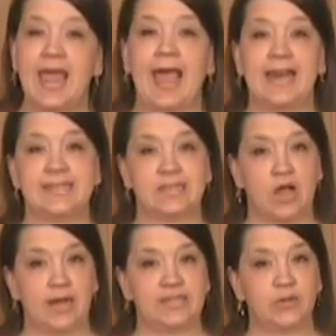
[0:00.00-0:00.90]
and as
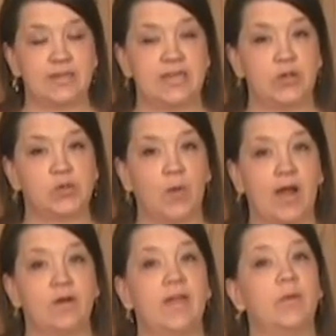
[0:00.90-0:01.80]
long as you didn't use
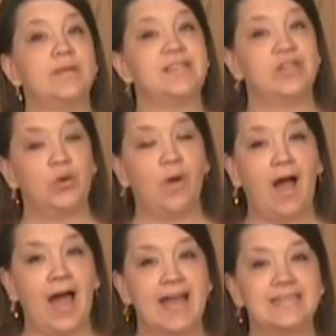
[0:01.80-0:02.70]
water that was too
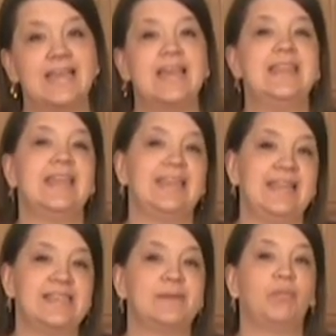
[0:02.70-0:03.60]
hot, then
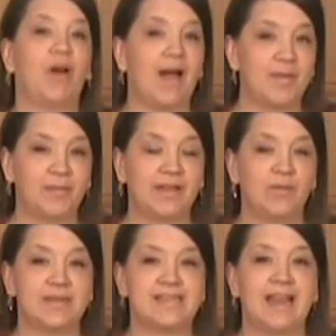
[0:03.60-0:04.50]
yeast probably
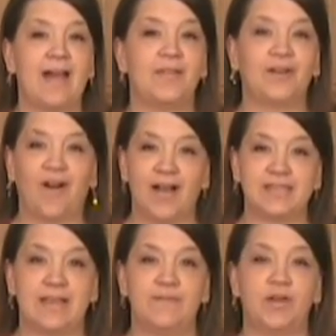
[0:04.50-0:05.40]
was not the
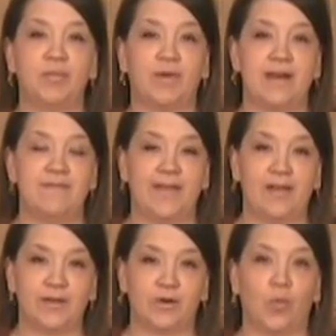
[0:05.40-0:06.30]
cause of your bread
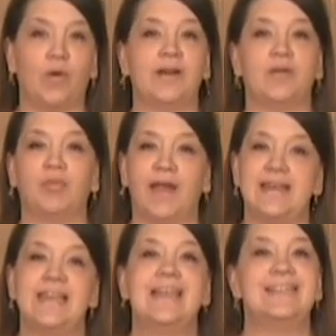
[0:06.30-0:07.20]
failure or your
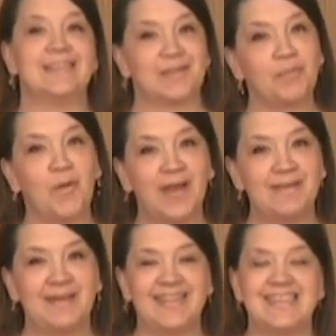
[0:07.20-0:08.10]
bread
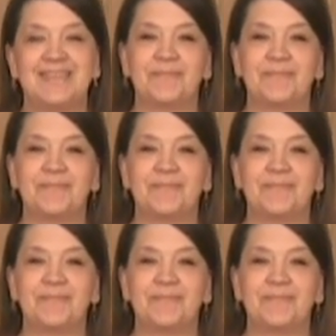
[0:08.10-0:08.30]
disappointment.